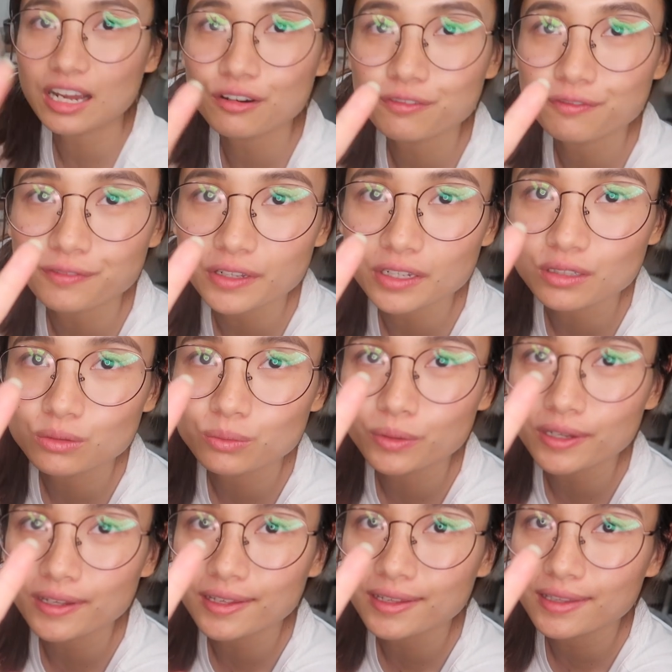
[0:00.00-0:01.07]
Now filled
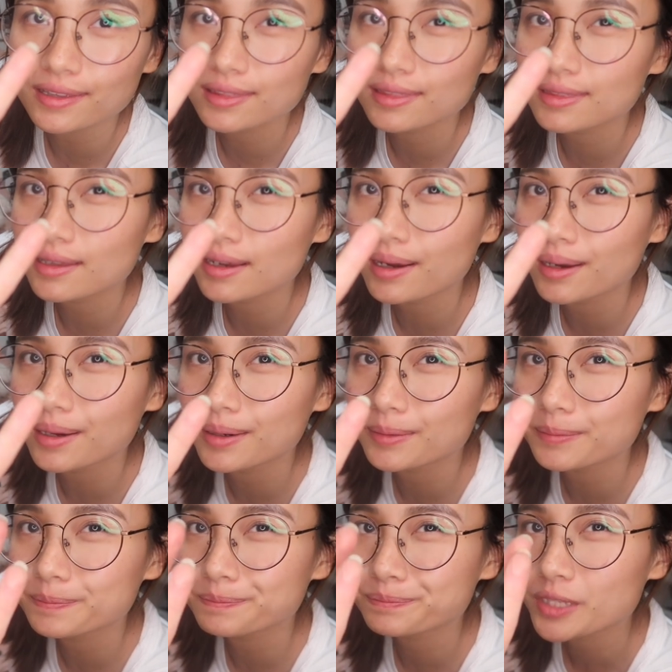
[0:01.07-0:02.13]
with
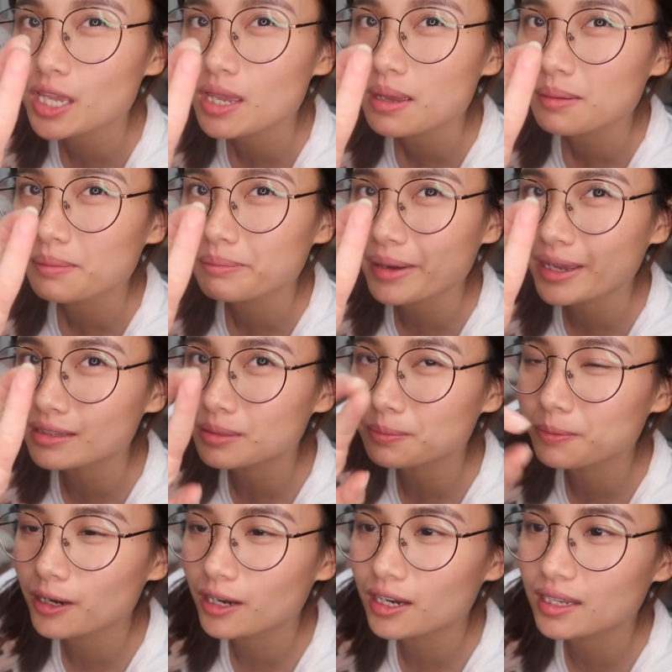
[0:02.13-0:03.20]
um, Mighty
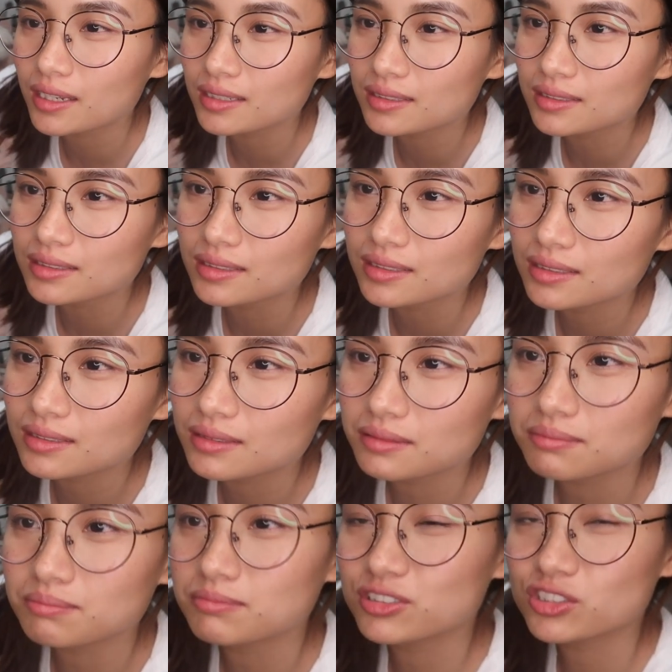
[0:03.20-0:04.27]
Bond
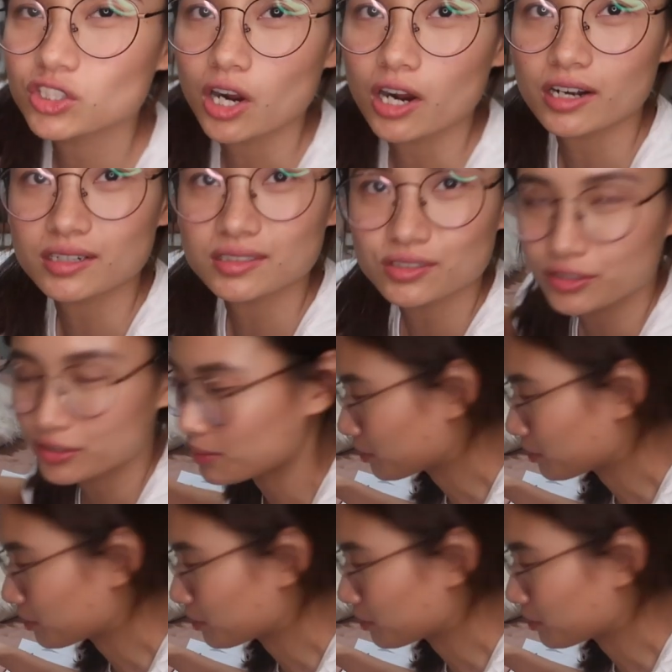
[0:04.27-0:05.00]
scars or